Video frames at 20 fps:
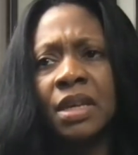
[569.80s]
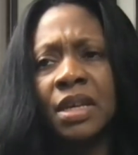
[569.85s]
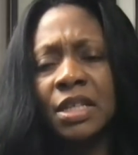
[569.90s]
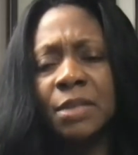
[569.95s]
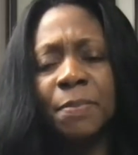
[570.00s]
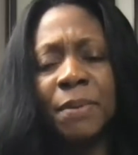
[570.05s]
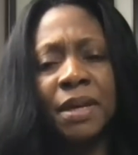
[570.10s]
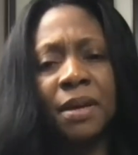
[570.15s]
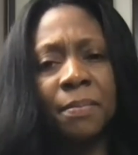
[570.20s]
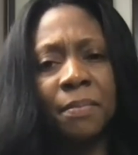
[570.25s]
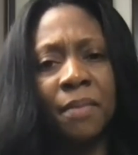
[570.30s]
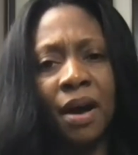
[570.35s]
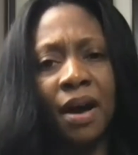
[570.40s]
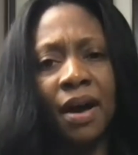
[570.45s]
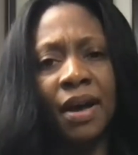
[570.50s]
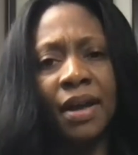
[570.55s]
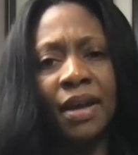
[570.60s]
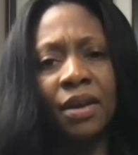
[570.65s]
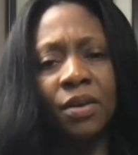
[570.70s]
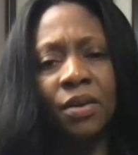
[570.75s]
his
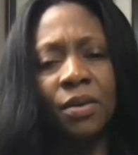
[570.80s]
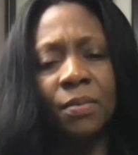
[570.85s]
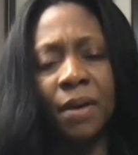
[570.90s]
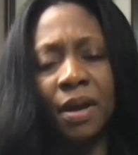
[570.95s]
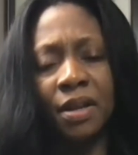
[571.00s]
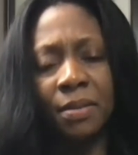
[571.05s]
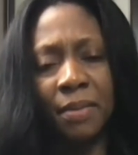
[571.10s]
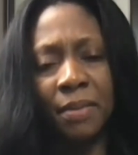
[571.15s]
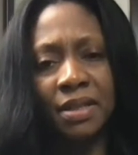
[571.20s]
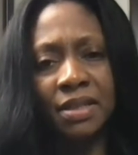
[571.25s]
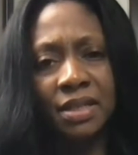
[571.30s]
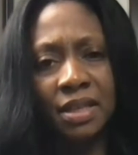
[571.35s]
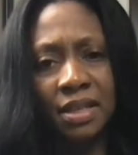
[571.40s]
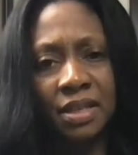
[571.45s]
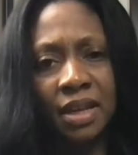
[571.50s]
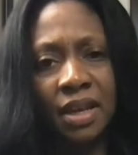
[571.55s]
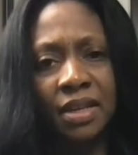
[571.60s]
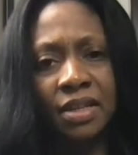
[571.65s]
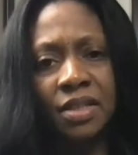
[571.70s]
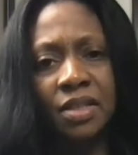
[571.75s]
BMI or body mass
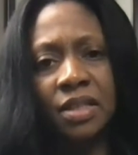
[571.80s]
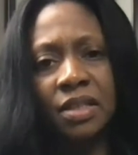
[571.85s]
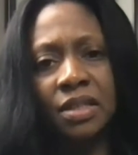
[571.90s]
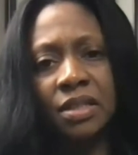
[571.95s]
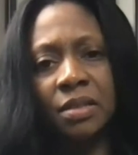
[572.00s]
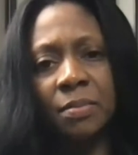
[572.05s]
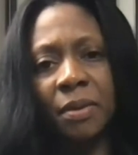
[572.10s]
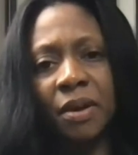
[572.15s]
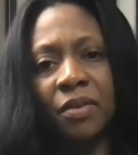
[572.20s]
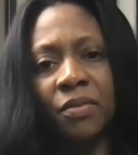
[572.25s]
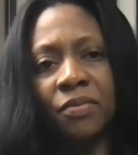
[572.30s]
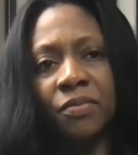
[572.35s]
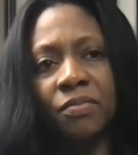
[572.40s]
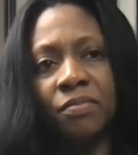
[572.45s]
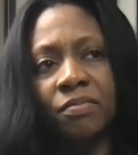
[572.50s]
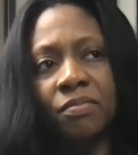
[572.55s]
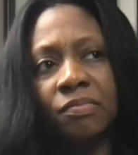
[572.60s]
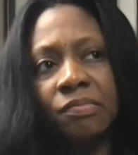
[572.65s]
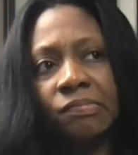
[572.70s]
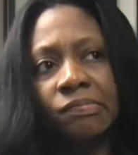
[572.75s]
index is about
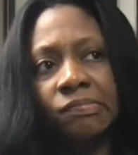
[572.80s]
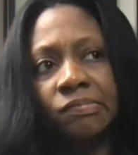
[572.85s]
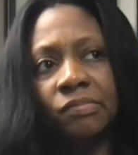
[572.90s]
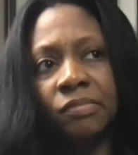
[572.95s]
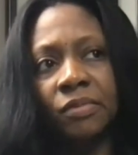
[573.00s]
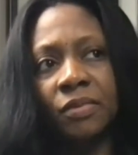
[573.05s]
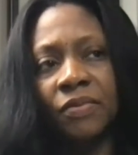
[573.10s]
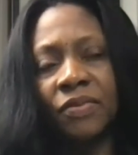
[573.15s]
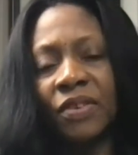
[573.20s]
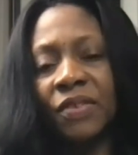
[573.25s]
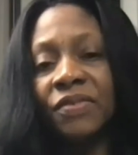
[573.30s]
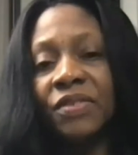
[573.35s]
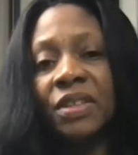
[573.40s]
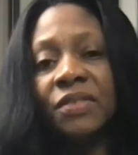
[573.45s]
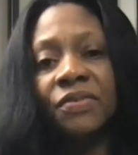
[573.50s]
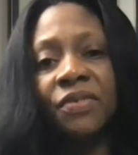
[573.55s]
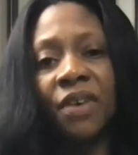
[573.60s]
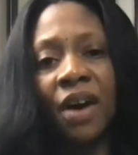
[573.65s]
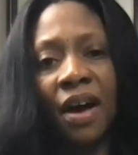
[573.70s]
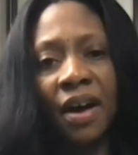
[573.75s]

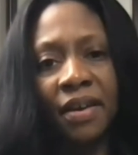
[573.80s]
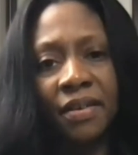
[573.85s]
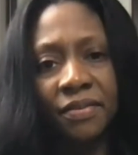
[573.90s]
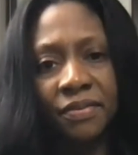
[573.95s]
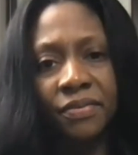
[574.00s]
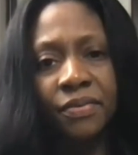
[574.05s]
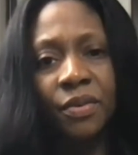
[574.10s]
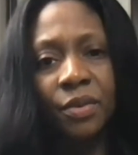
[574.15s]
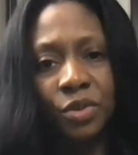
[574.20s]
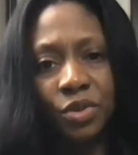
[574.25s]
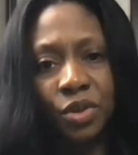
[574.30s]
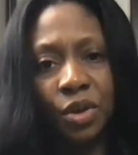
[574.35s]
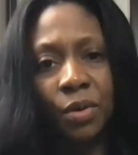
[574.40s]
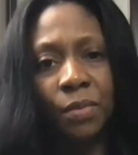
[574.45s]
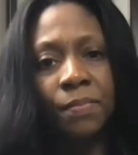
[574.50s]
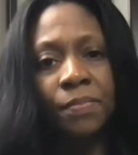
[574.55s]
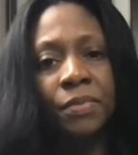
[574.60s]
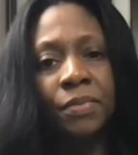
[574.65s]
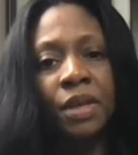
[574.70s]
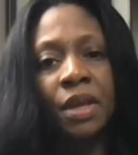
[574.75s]
55 or
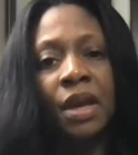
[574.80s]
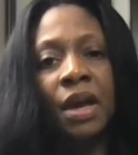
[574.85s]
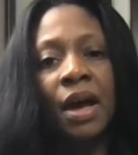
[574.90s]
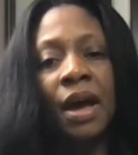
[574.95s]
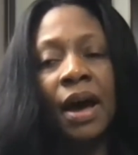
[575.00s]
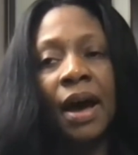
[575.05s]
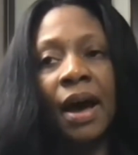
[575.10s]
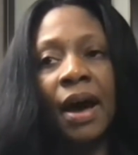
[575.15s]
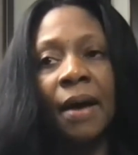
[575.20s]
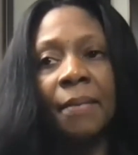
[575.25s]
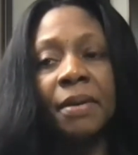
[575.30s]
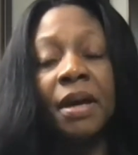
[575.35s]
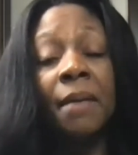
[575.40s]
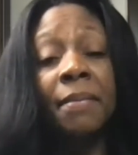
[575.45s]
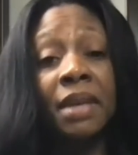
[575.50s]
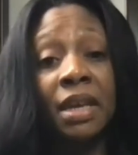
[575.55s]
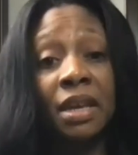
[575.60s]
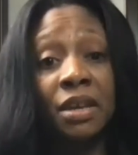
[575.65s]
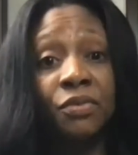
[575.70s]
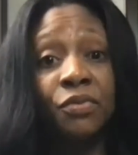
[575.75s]
so,
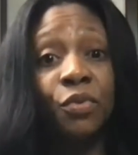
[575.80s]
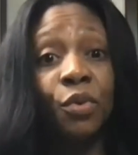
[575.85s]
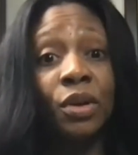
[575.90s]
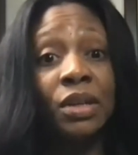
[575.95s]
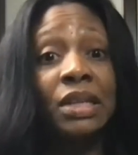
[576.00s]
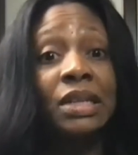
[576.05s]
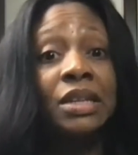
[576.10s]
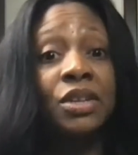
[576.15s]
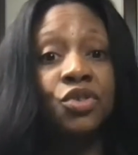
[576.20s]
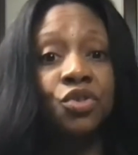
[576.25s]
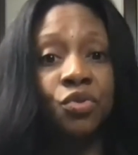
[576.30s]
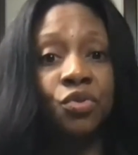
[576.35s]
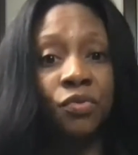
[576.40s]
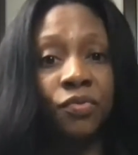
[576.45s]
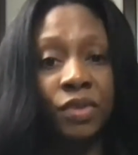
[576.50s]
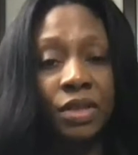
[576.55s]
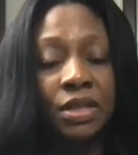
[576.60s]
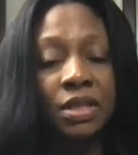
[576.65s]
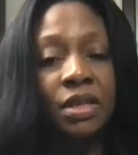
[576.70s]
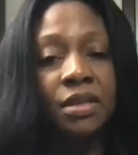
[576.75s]
coming in for an initial
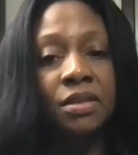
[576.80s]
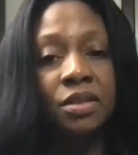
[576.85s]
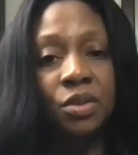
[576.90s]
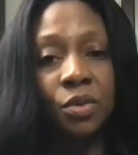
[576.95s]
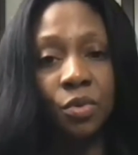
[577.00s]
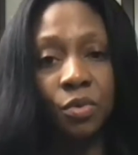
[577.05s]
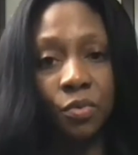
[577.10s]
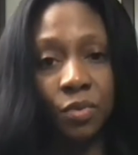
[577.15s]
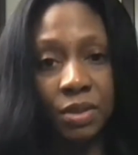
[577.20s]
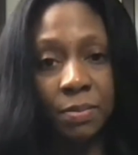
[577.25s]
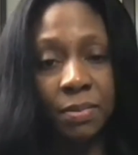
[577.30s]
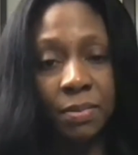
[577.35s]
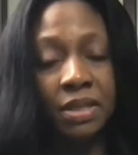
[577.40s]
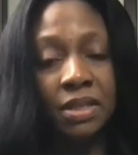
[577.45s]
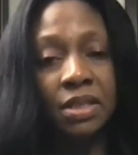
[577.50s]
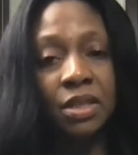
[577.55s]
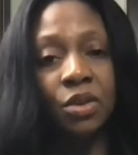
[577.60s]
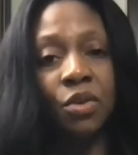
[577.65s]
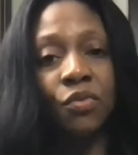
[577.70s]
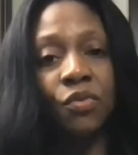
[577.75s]
visit. So it was being
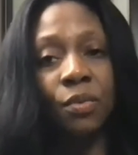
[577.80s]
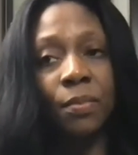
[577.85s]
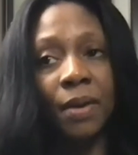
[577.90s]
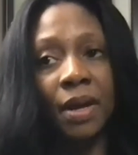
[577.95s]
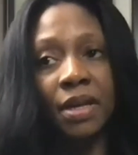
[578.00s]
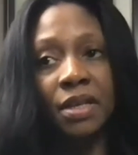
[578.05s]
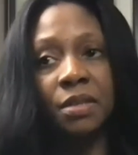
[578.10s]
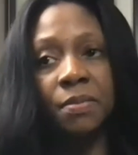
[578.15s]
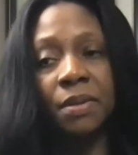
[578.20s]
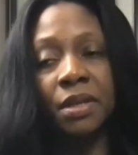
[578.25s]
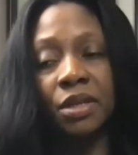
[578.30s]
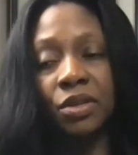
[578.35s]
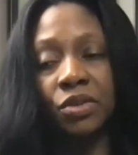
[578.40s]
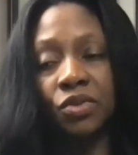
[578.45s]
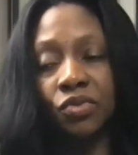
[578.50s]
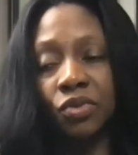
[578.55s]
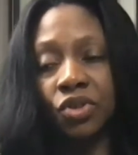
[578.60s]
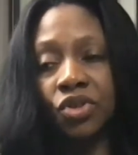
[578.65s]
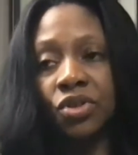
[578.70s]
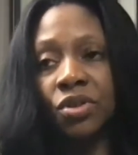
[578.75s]
sent over by his
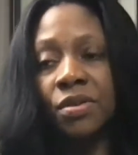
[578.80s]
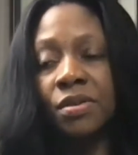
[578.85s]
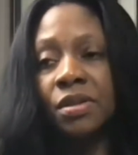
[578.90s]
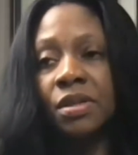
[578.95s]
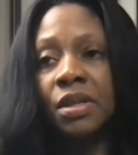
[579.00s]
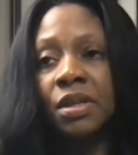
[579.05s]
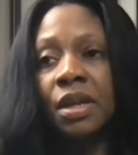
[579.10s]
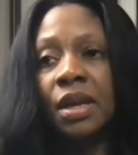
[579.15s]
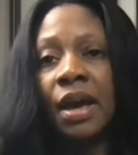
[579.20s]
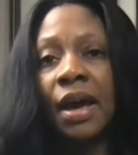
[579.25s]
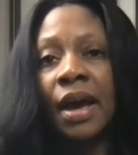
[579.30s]
pediatrician.